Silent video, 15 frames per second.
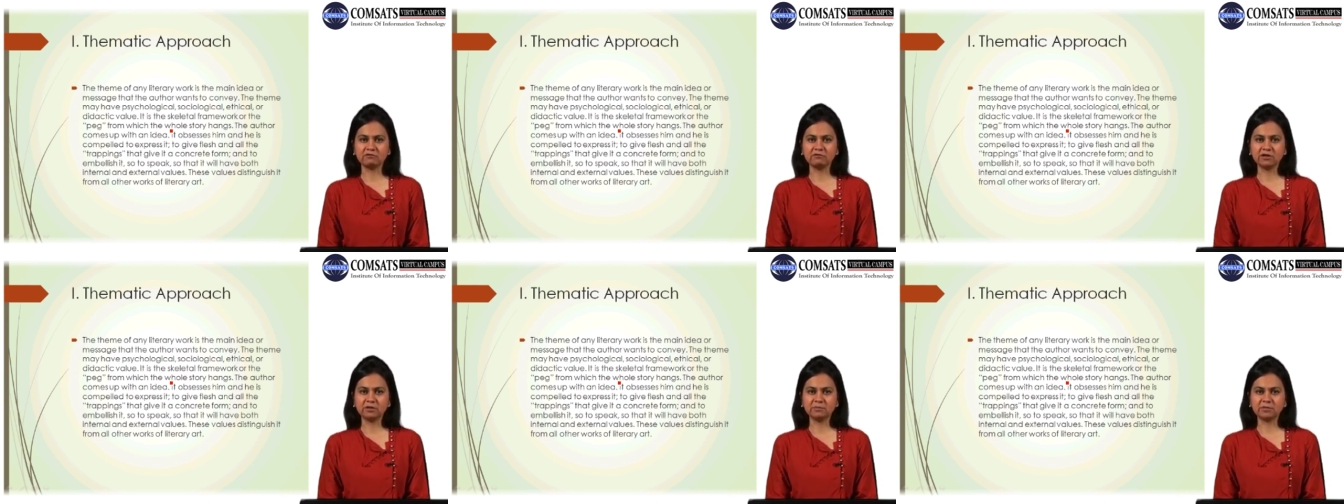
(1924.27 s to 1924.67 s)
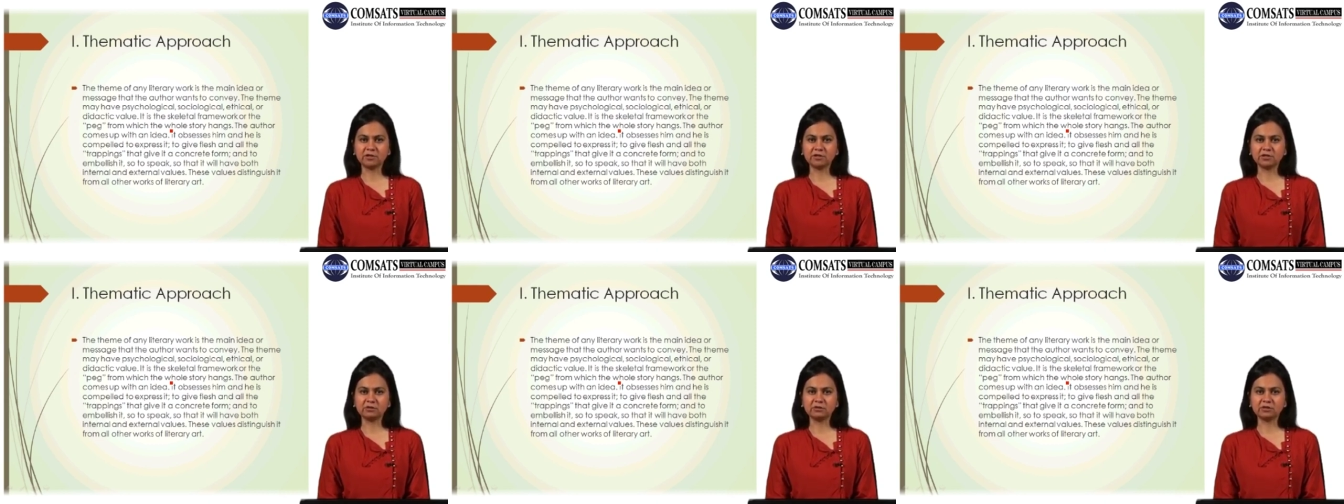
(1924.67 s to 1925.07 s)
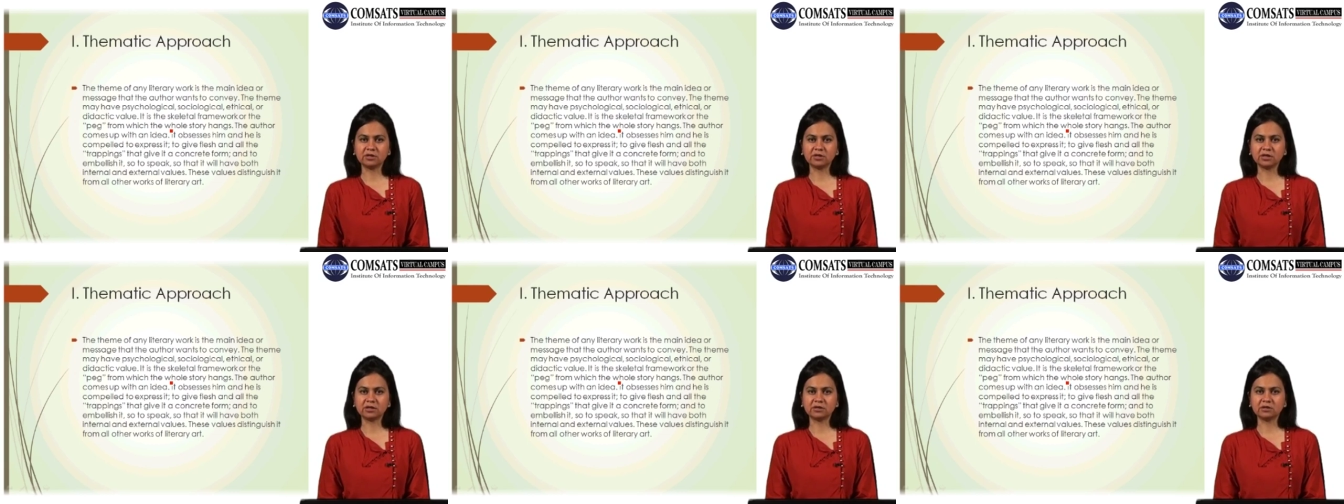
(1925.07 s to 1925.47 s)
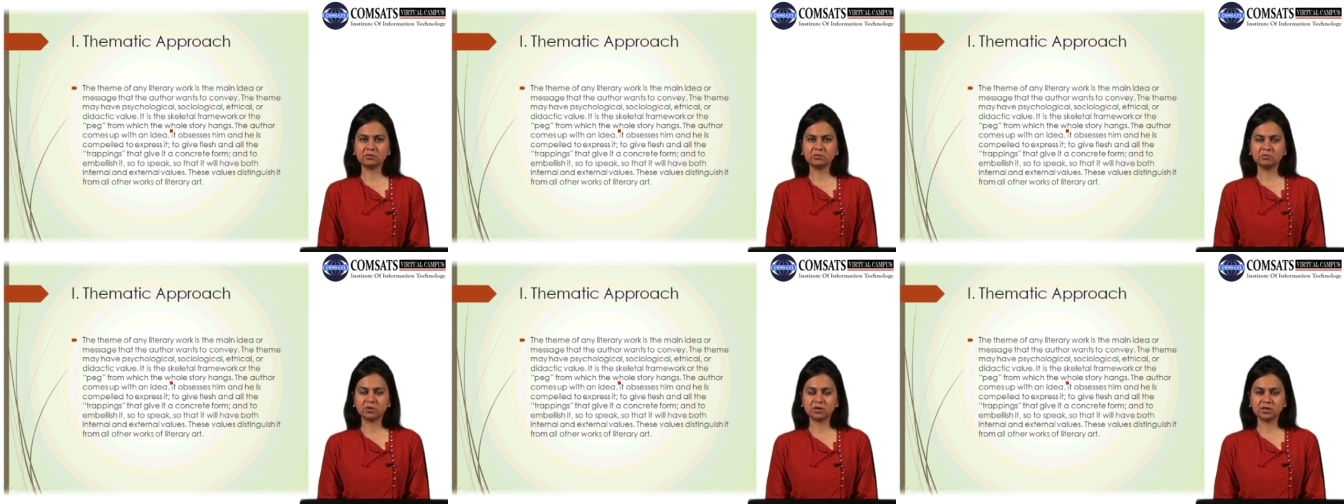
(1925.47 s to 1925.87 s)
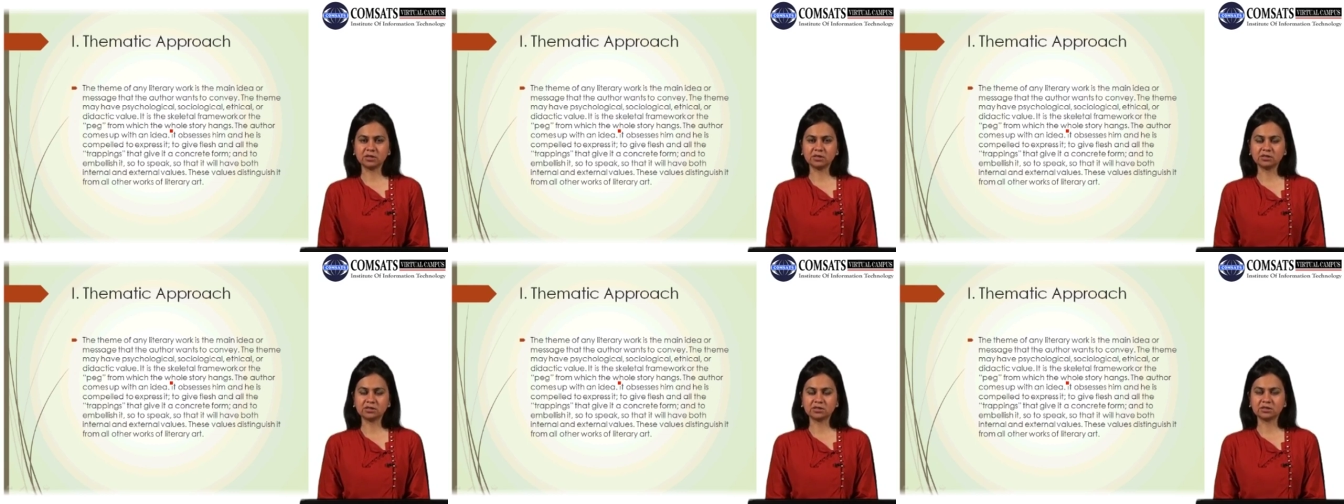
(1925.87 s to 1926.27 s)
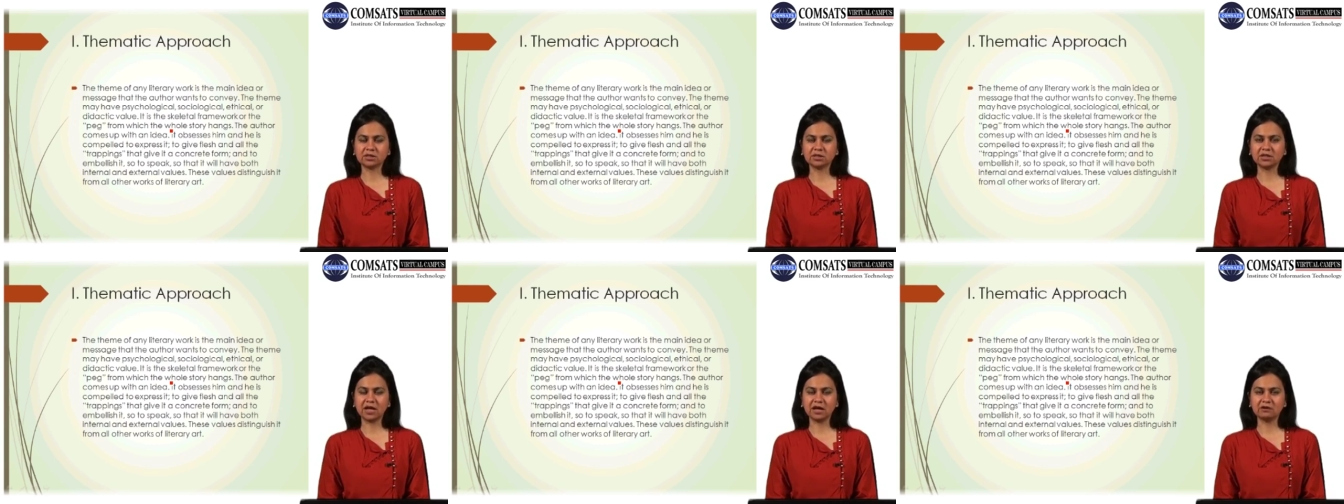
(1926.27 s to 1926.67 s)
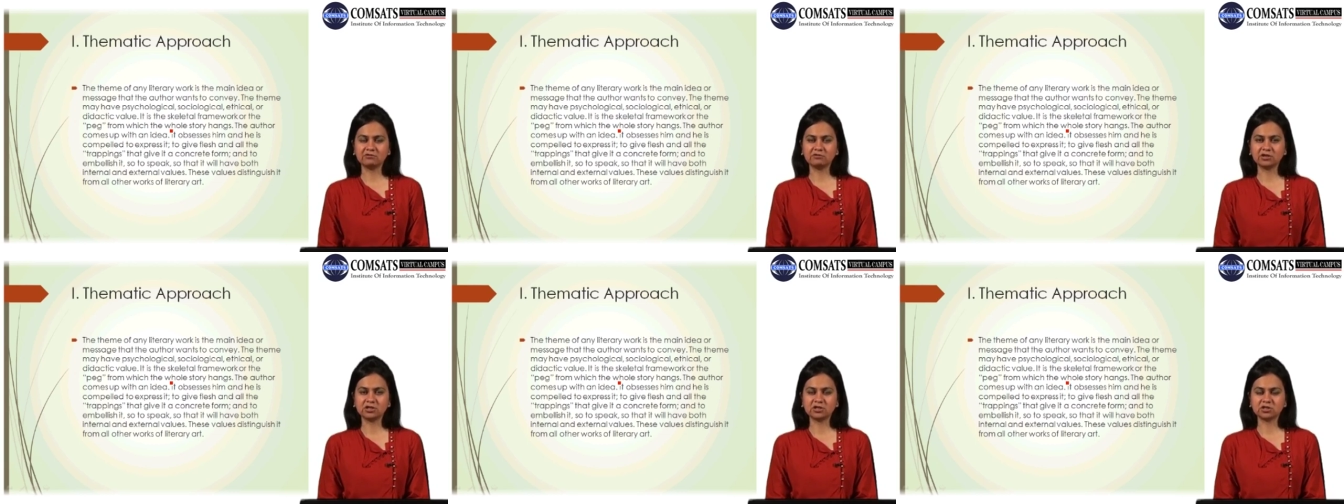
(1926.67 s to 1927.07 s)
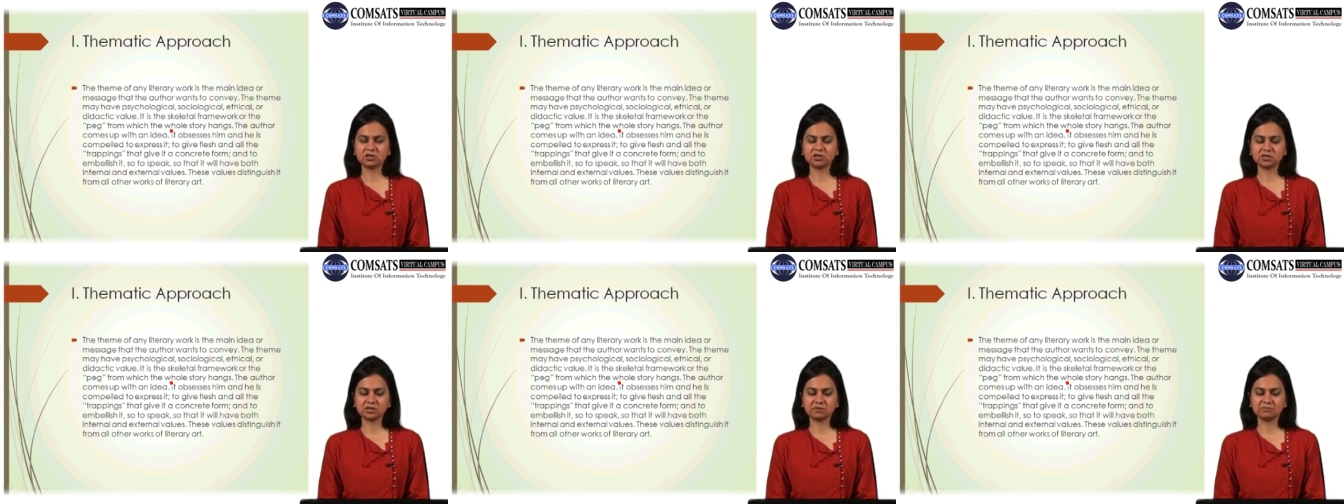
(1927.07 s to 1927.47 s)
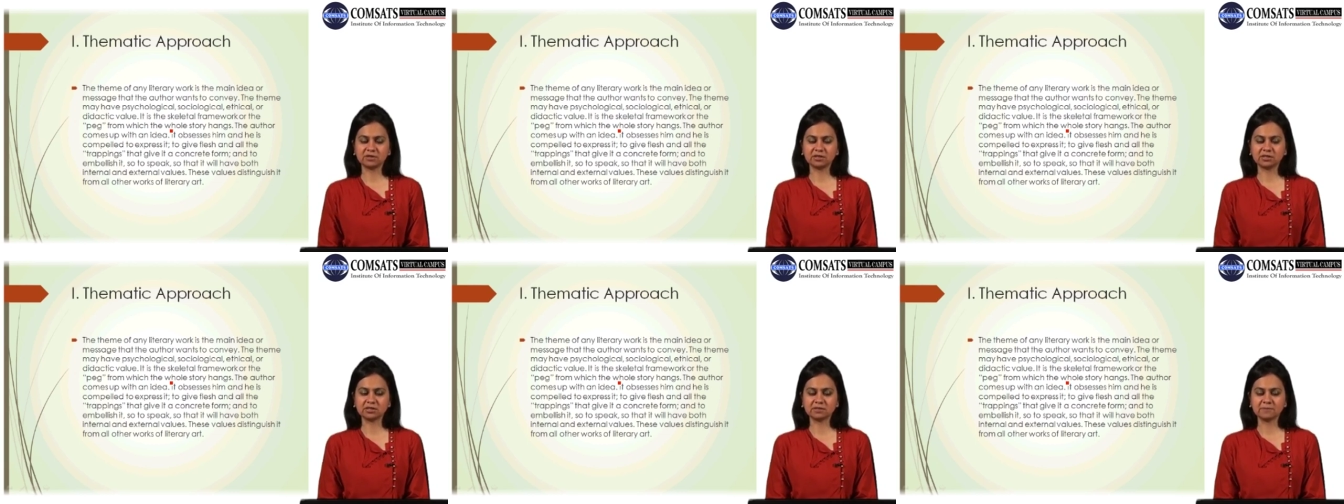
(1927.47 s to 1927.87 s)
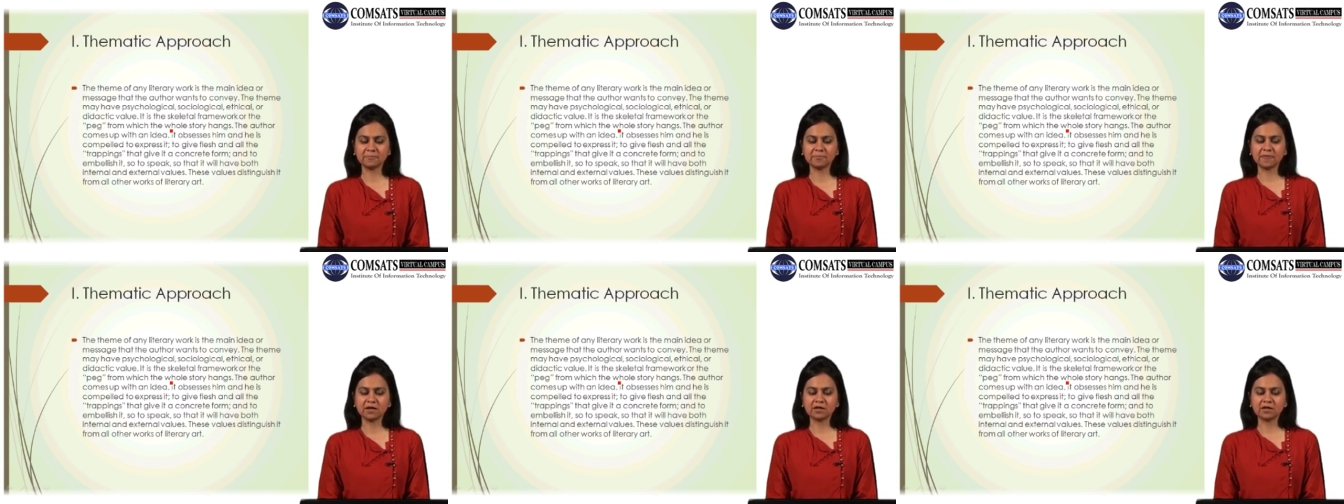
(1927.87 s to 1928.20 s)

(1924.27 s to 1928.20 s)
with particular words, language, symbols.